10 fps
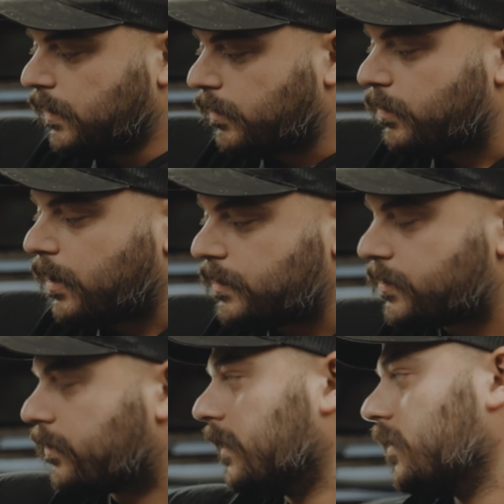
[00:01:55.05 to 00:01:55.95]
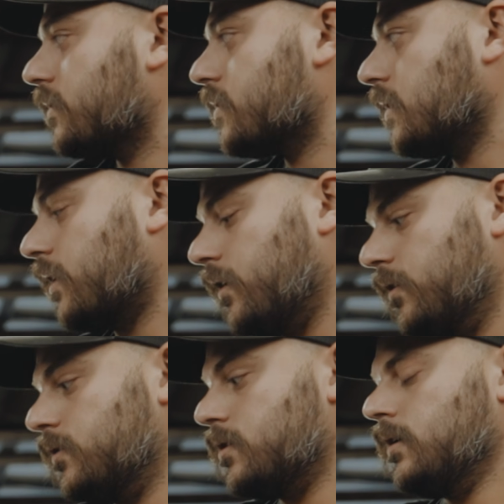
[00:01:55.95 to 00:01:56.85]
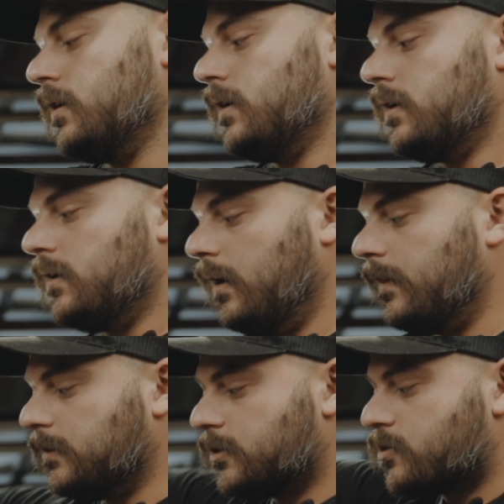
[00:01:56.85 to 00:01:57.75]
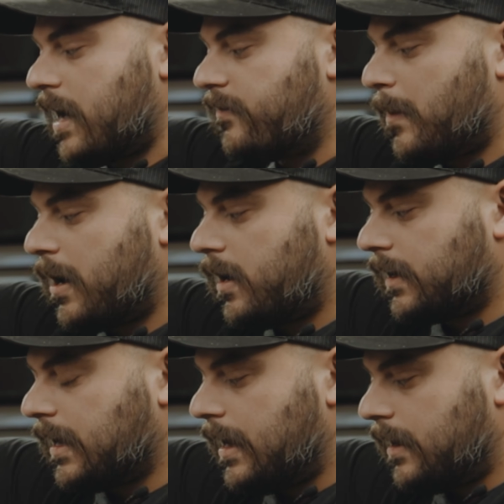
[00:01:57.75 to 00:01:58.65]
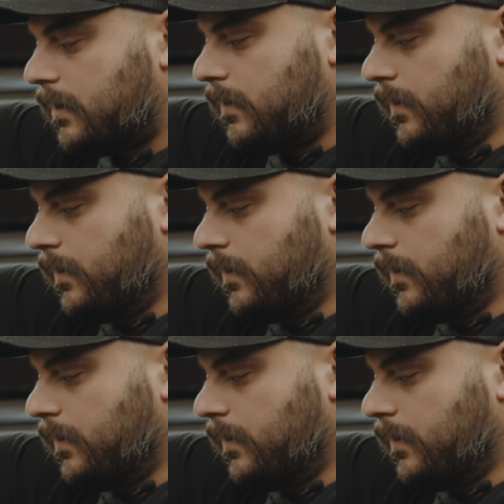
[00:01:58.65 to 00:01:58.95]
cross thread those suckers, and then just drive them on. Again,